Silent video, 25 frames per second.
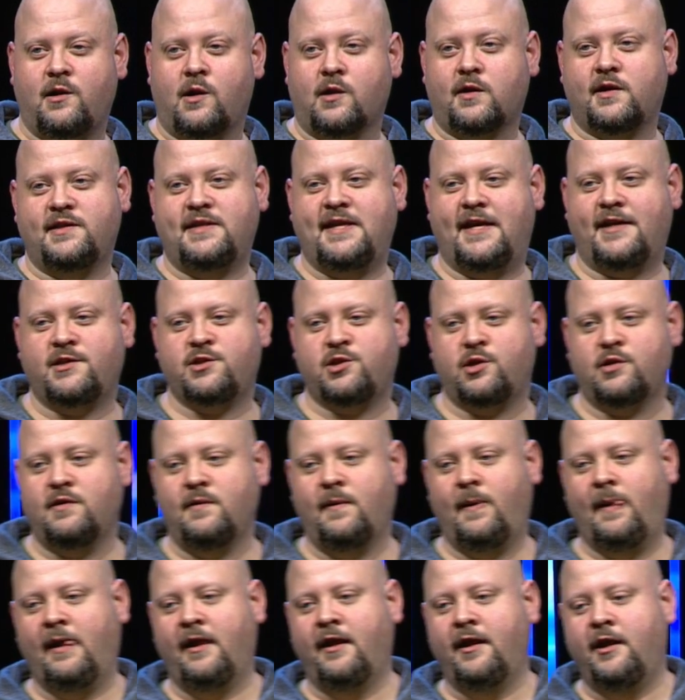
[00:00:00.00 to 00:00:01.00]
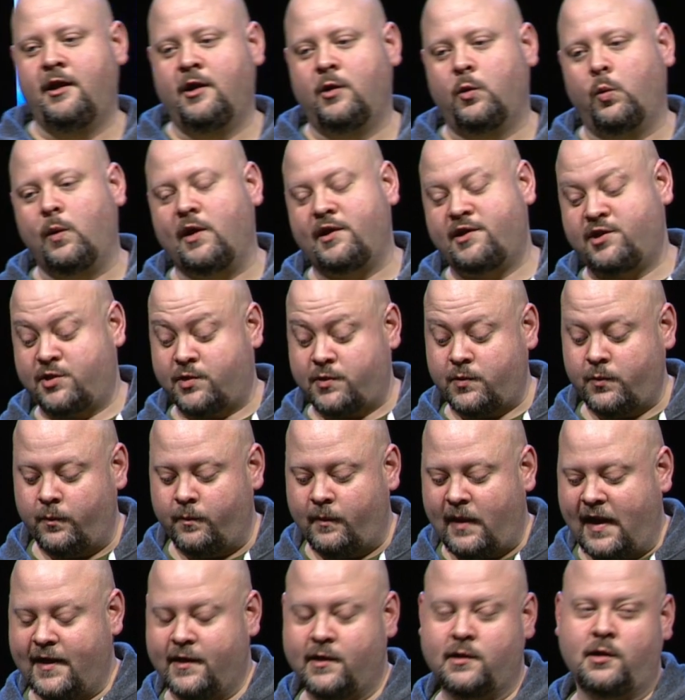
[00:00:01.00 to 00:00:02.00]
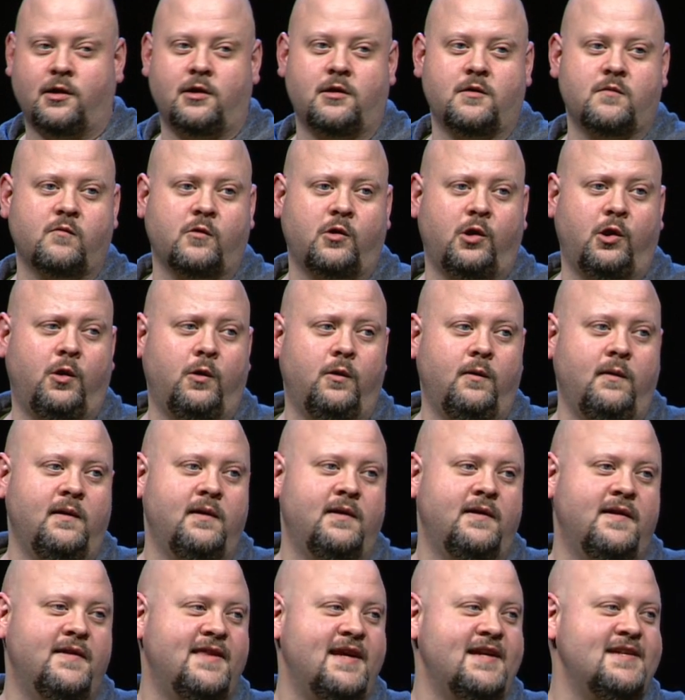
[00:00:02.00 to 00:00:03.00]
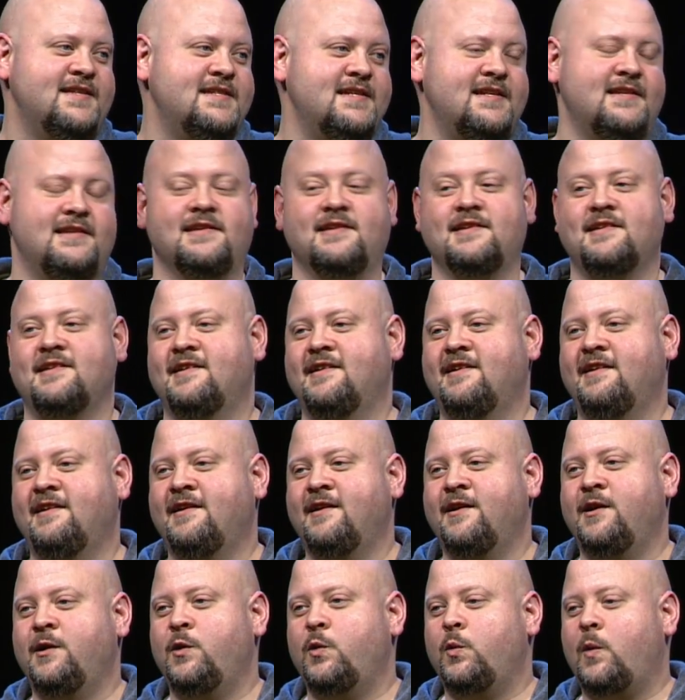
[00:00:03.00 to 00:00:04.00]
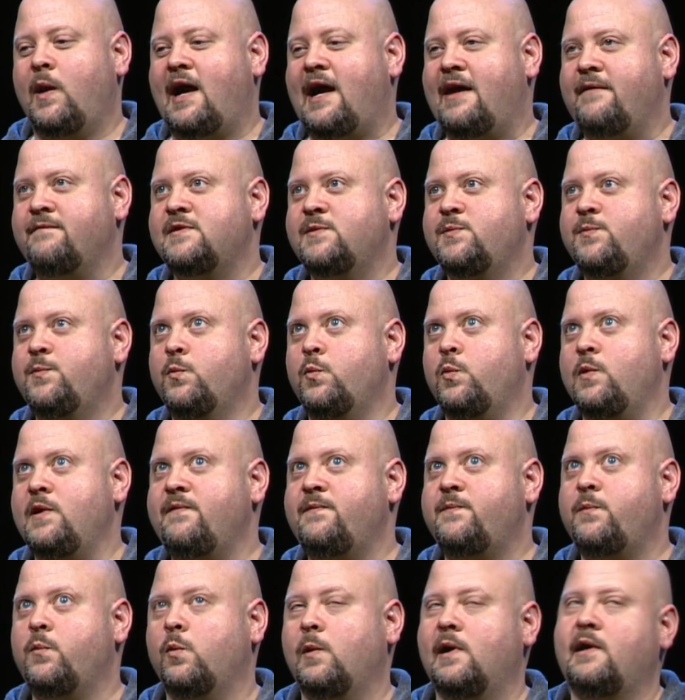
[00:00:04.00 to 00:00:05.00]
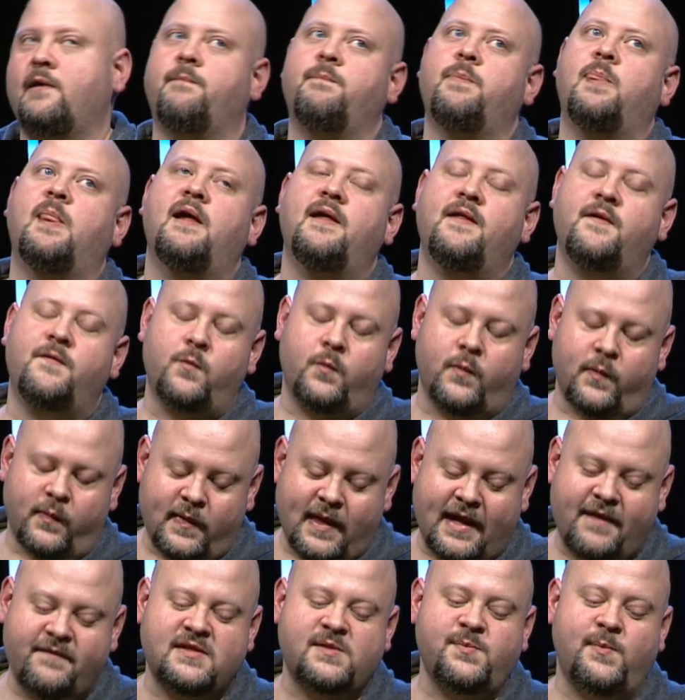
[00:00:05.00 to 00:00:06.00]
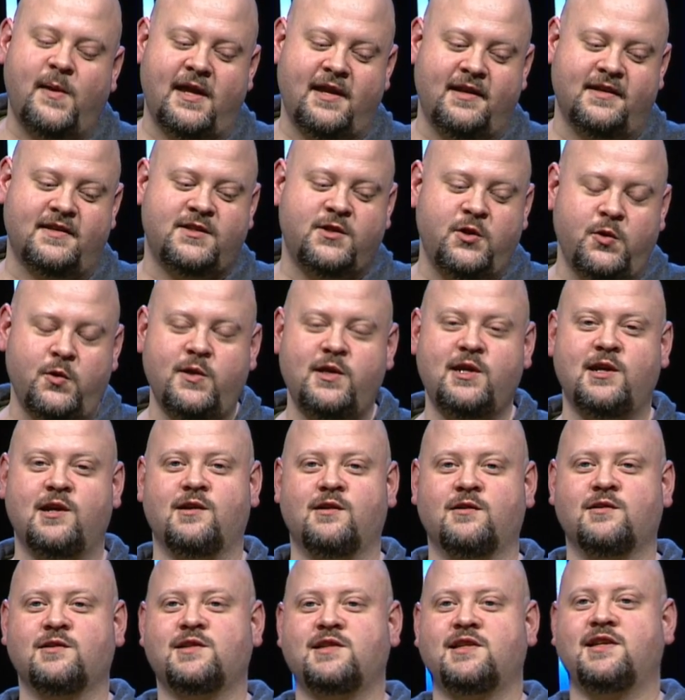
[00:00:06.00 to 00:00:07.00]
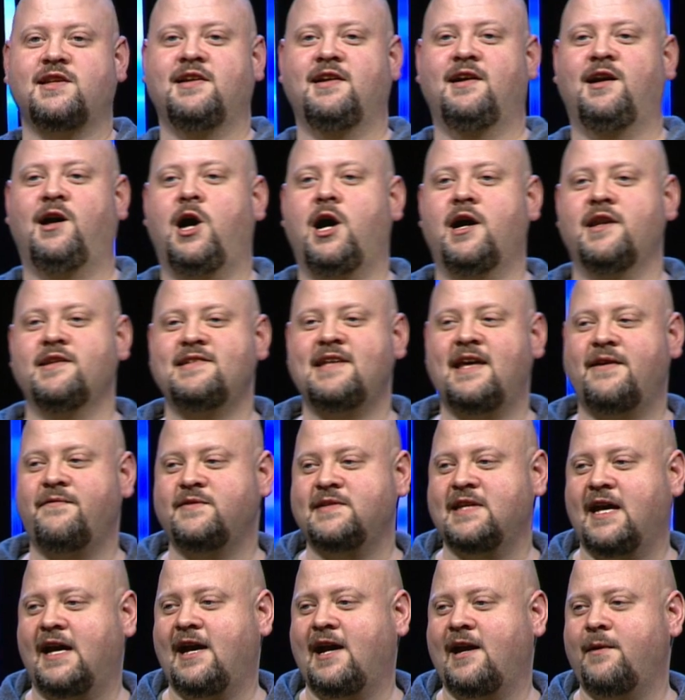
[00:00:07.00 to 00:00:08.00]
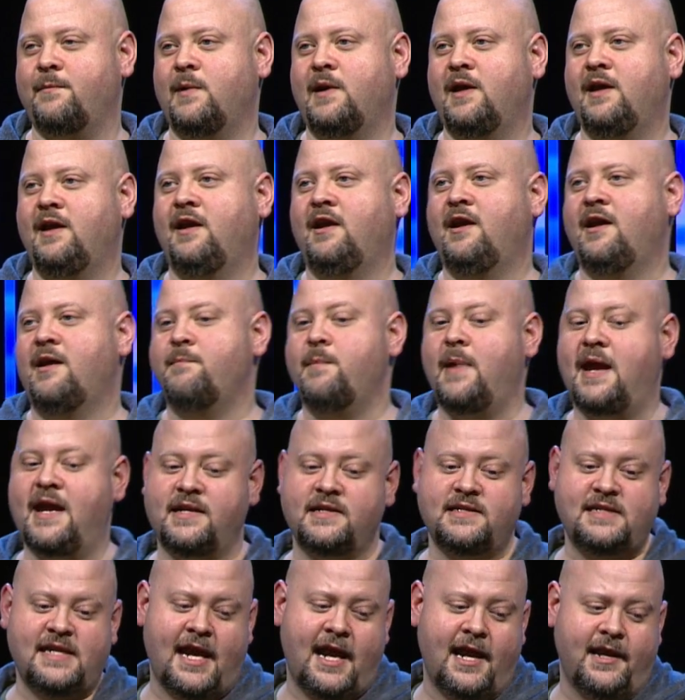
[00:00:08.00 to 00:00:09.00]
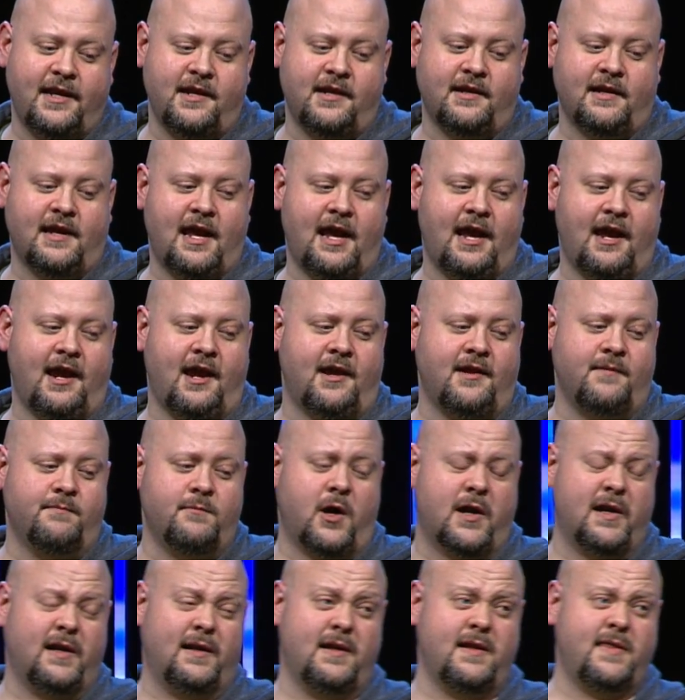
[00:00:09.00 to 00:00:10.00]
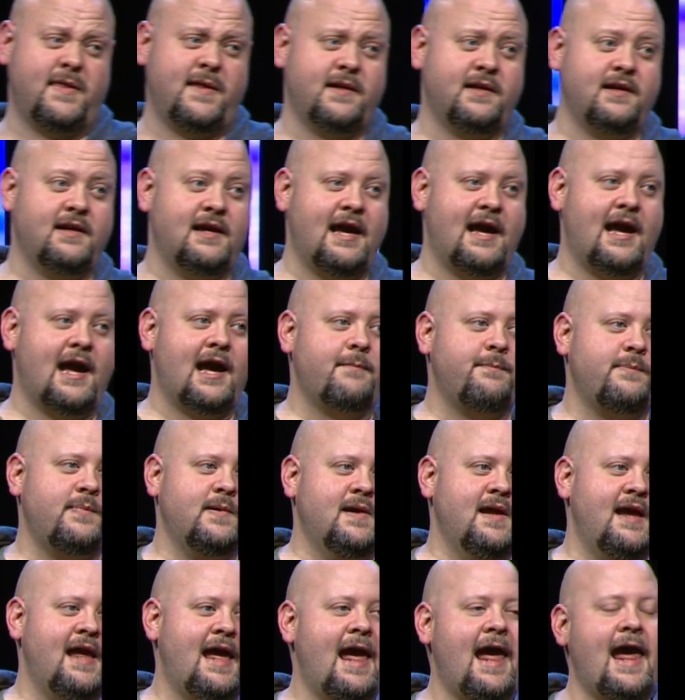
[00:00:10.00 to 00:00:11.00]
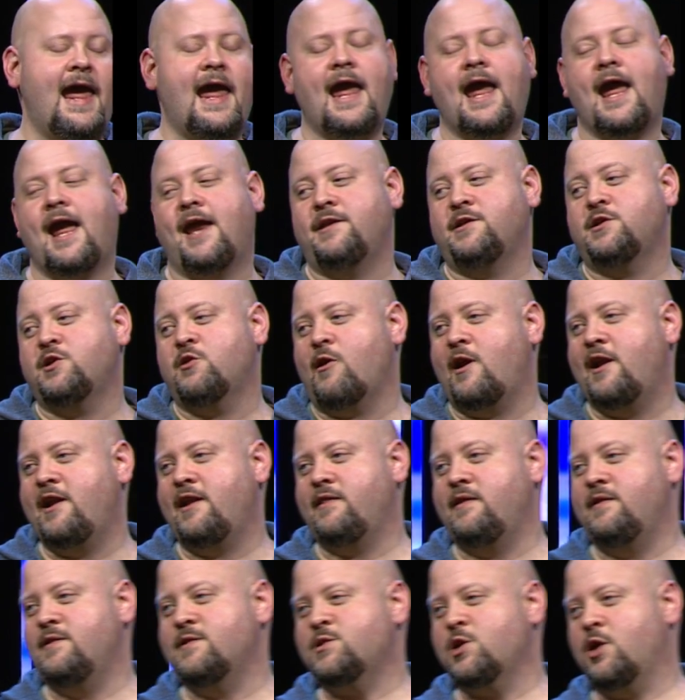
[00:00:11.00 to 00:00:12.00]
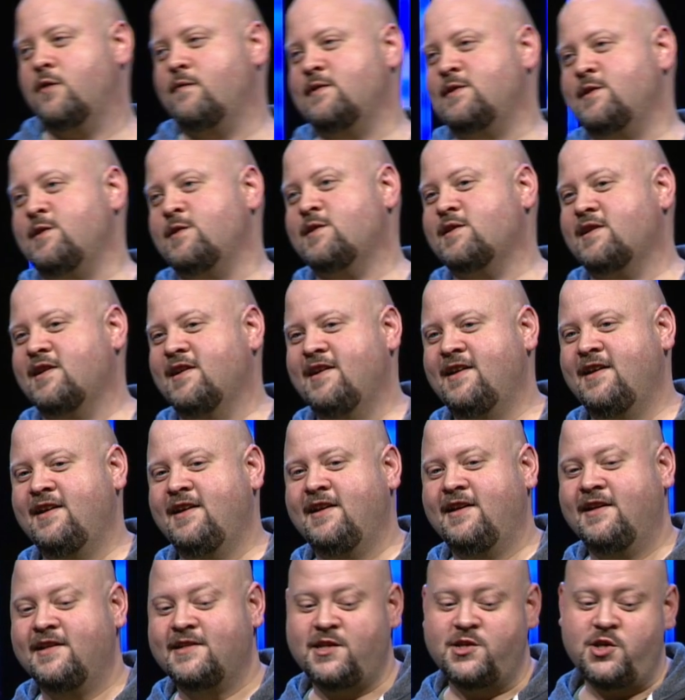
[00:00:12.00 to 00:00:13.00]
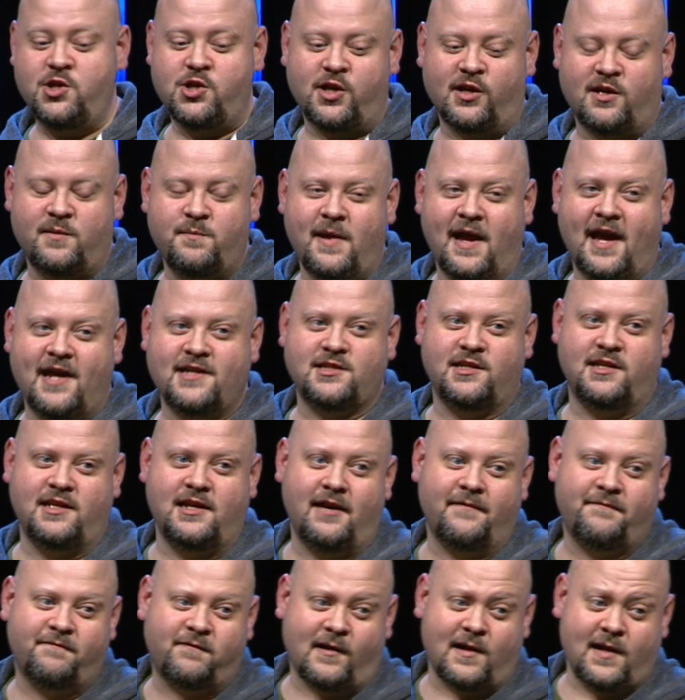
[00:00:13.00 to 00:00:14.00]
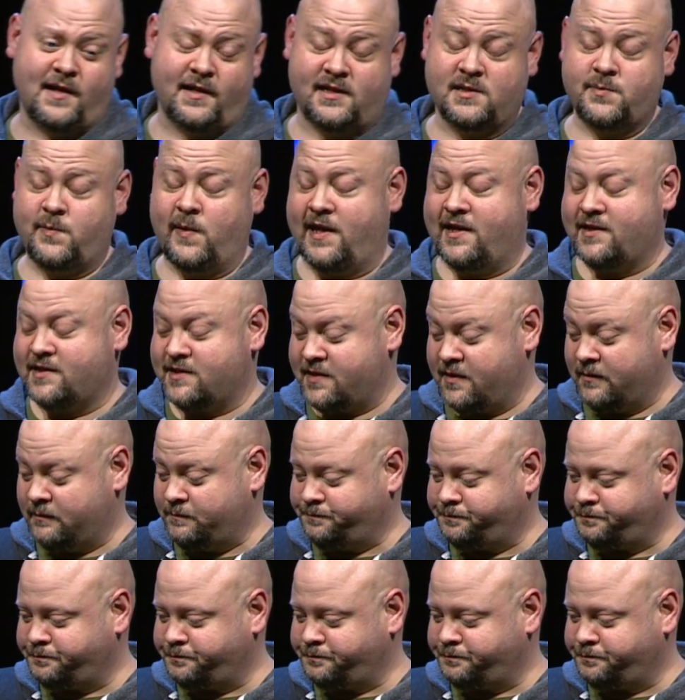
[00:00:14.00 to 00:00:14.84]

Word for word: architecture, which my current role, they didn't. I've, we've, well, they've spent two years on dev time maintaining a monolithic app and creating these services. So you can imagine the upfront expense.